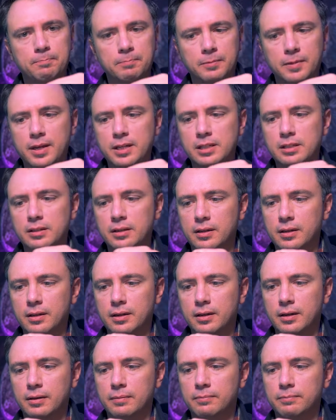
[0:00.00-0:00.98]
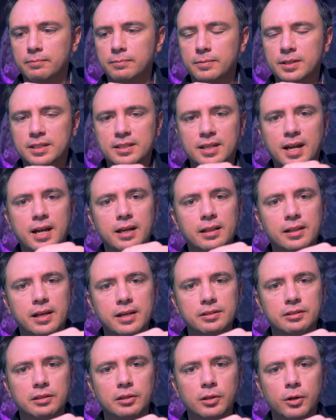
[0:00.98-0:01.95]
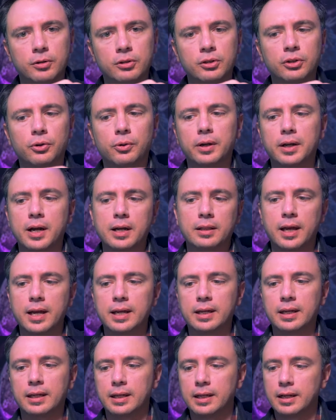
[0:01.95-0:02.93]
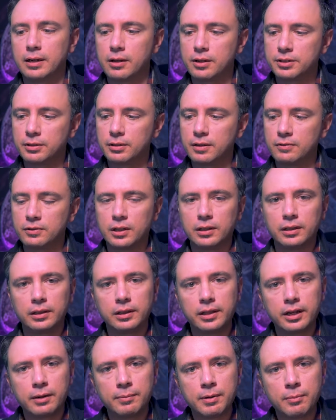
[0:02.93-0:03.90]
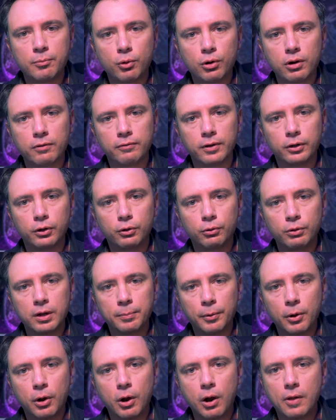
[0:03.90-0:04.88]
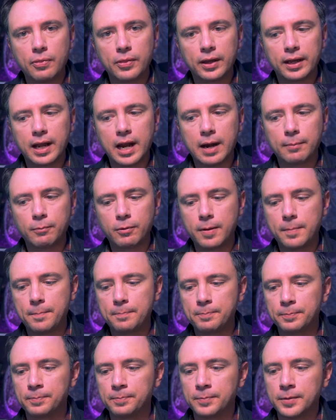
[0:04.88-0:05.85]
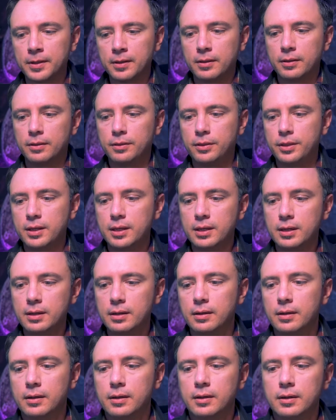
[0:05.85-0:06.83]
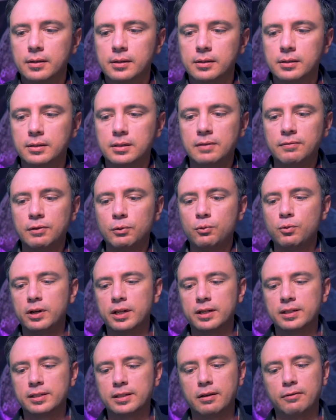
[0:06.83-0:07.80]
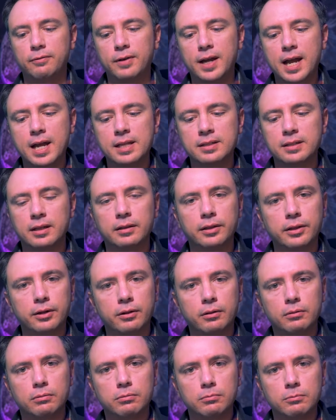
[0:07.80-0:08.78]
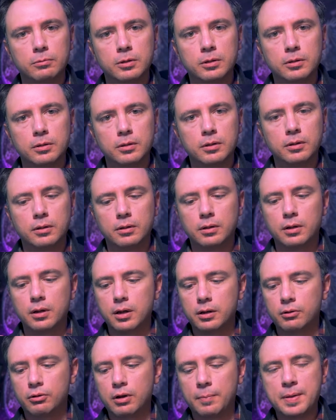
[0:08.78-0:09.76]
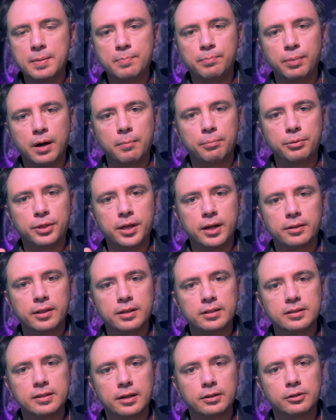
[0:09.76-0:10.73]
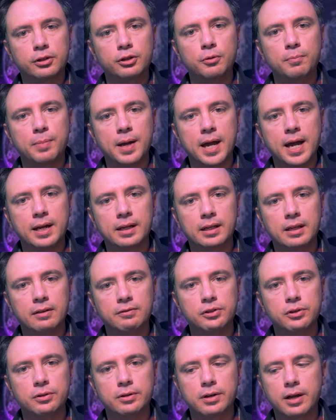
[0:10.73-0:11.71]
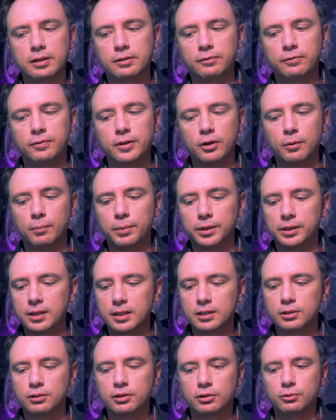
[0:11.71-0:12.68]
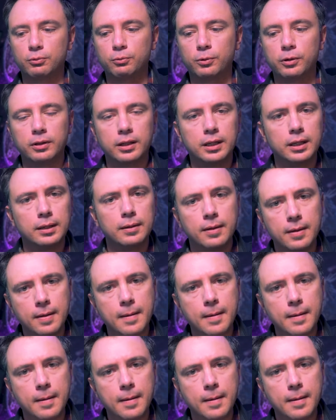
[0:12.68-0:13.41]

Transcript: nice stylized look to it. I like it. It also gives you a little bit more of a grip on the camera. The ZV-1 itself has a grippy bump there that's not too bad. It gives you a nice feel, but this just really